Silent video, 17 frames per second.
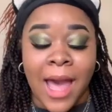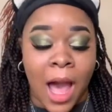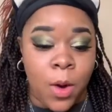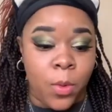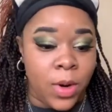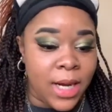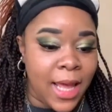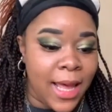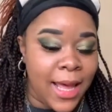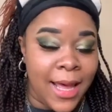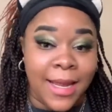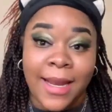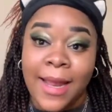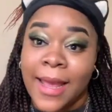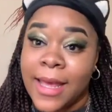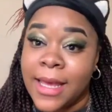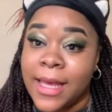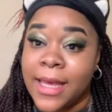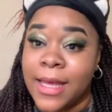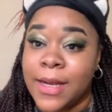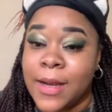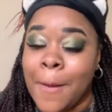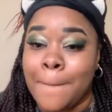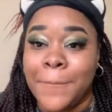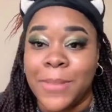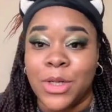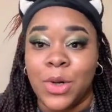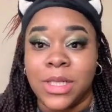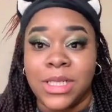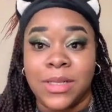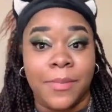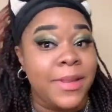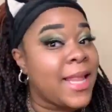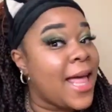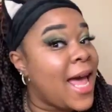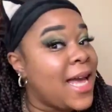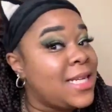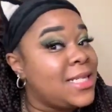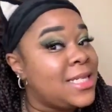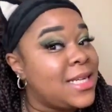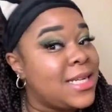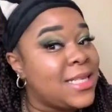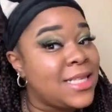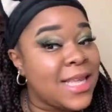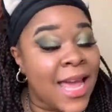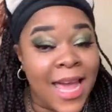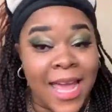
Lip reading: I went ahead and put on some lashes,